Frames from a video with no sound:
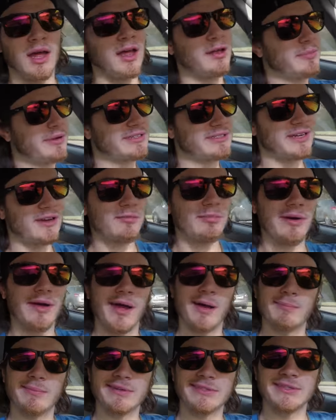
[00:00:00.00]
That's everybody
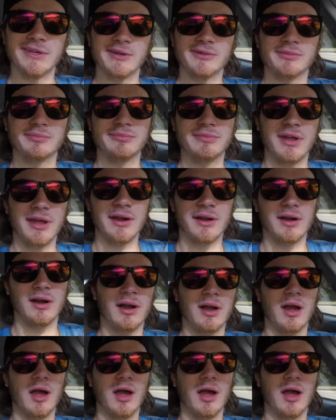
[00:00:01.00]
having myself some dinner.